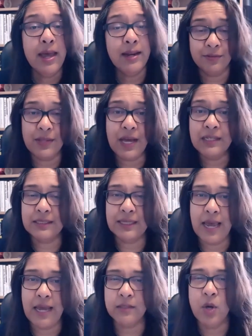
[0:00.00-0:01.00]
And if that's the
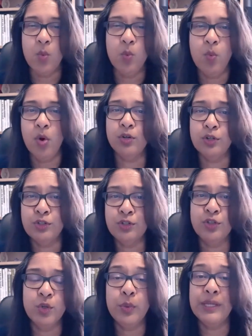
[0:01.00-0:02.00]
case, what could
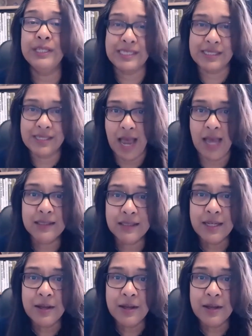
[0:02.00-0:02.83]
you do instead?